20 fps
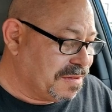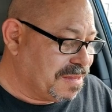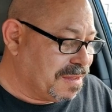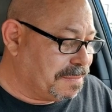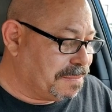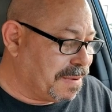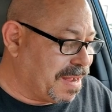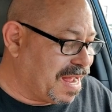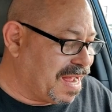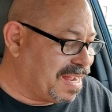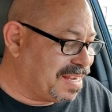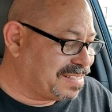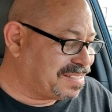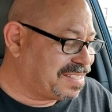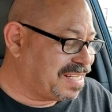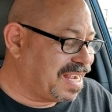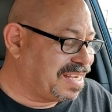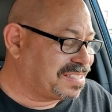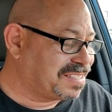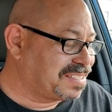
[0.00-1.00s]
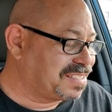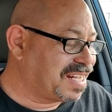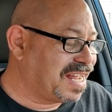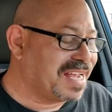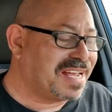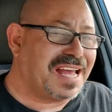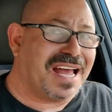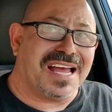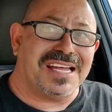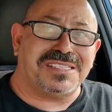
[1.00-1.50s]
The Baja sauce is
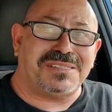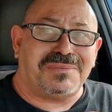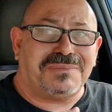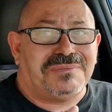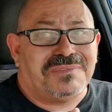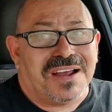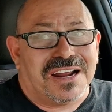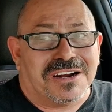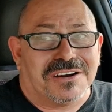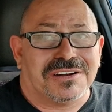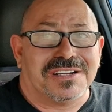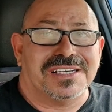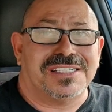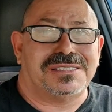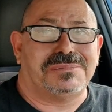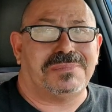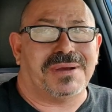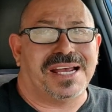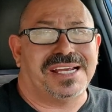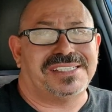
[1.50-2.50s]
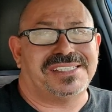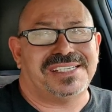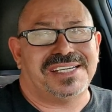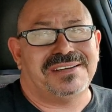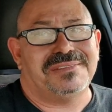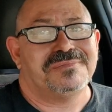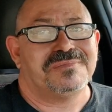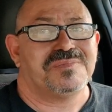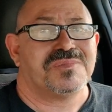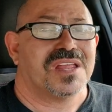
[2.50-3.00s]
like, eh, it's fairly
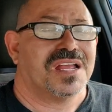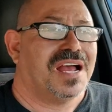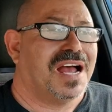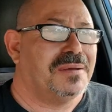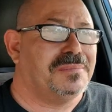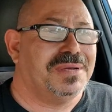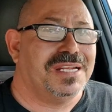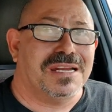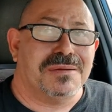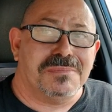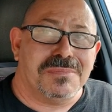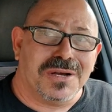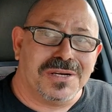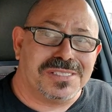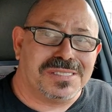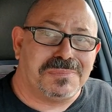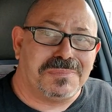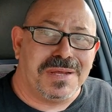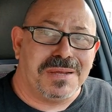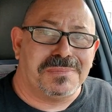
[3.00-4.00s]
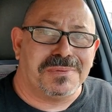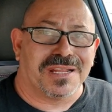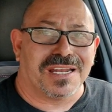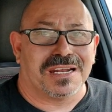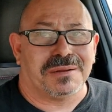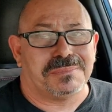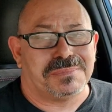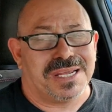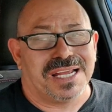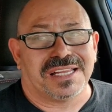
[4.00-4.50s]
spicy I mean, to most people,
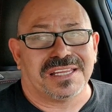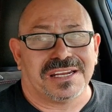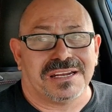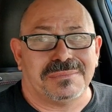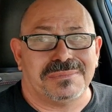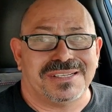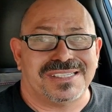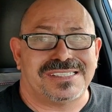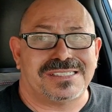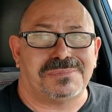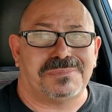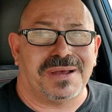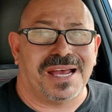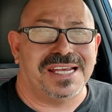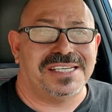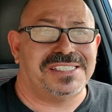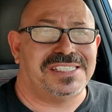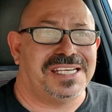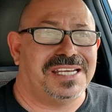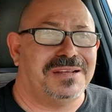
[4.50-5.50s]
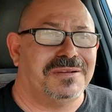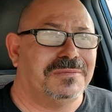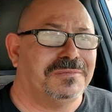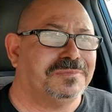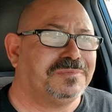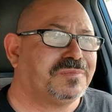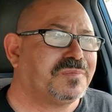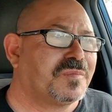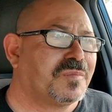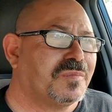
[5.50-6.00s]
it'll be a little bit spicy.
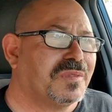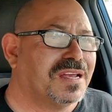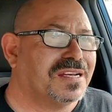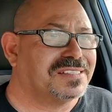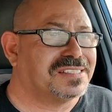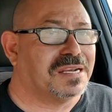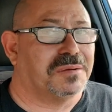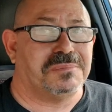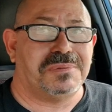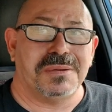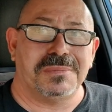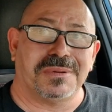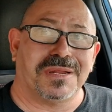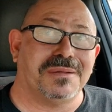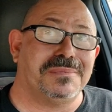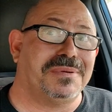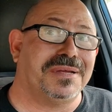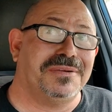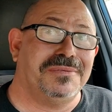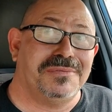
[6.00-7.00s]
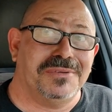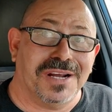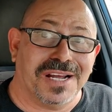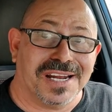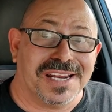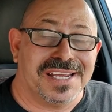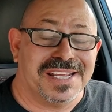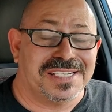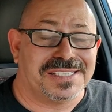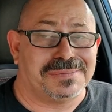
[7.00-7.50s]
Some people will be
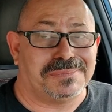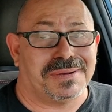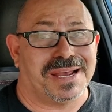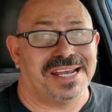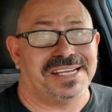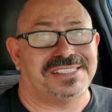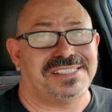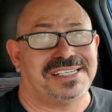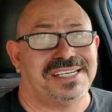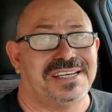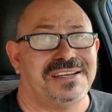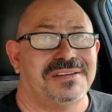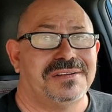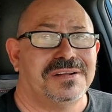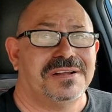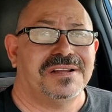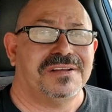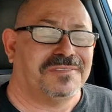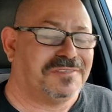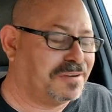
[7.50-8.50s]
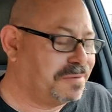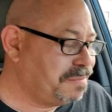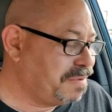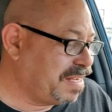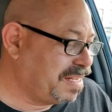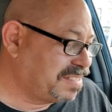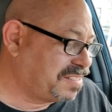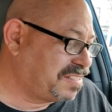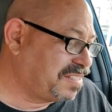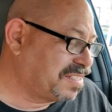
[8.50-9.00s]
really spicy. For
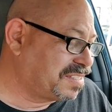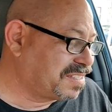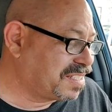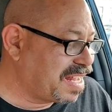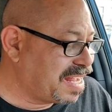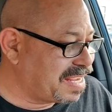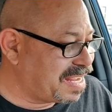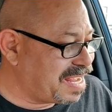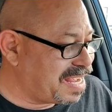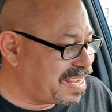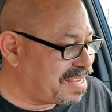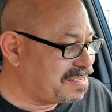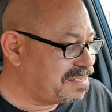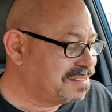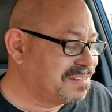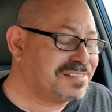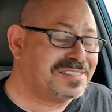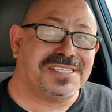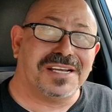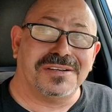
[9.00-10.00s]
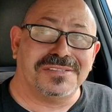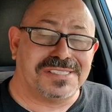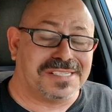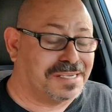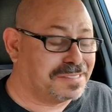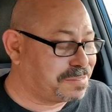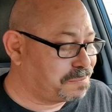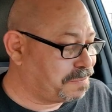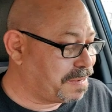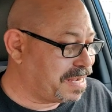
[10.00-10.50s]
me, it's just like, eh, so,
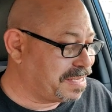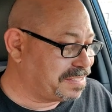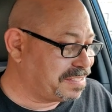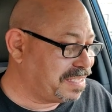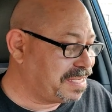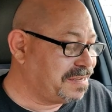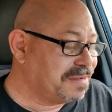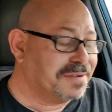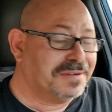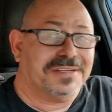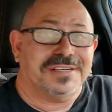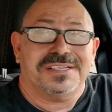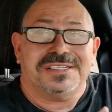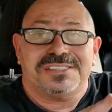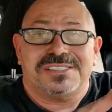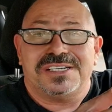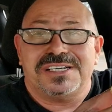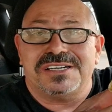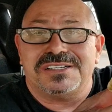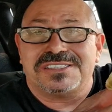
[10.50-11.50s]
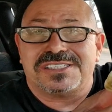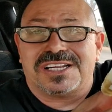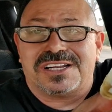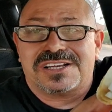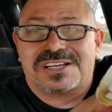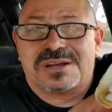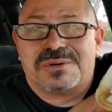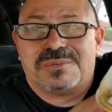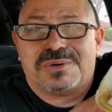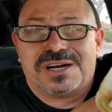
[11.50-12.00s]
so spicy. So here's a
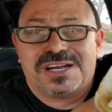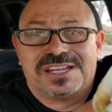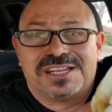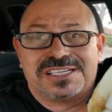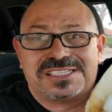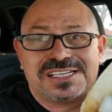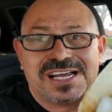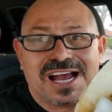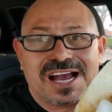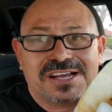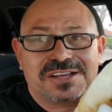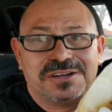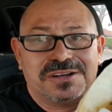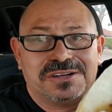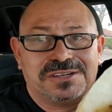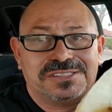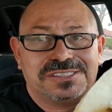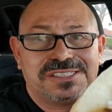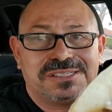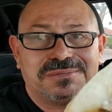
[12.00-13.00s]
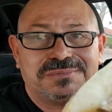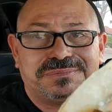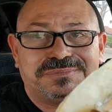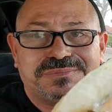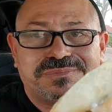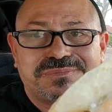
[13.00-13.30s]
look at one of the tacos.